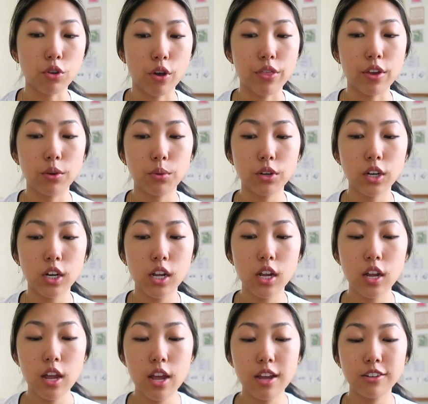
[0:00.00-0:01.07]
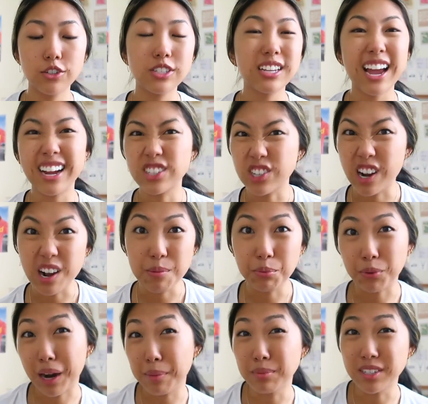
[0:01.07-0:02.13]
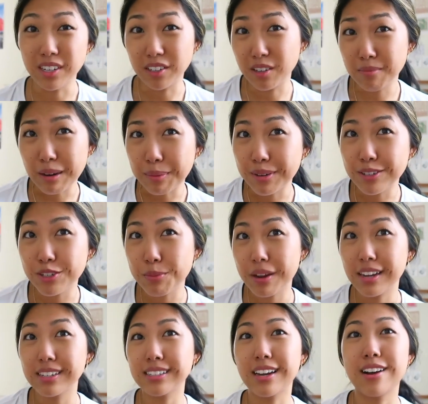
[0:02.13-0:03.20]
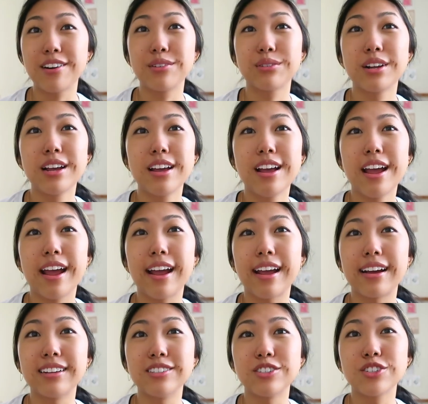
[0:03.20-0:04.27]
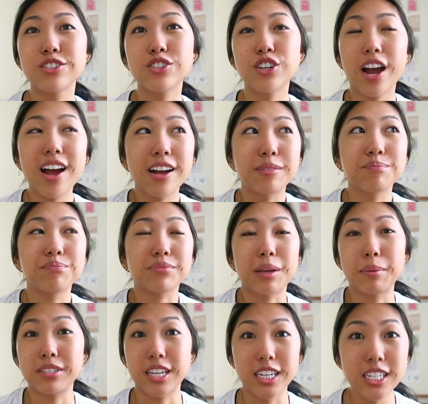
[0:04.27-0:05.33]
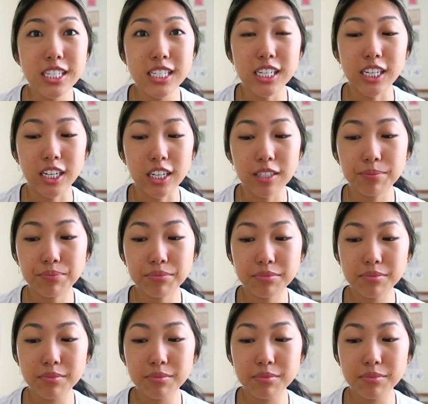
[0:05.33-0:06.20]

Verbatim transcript: So I think we're gonna just catch up, grab dinner maybe in Japantown and just chat. I'm excited to see her.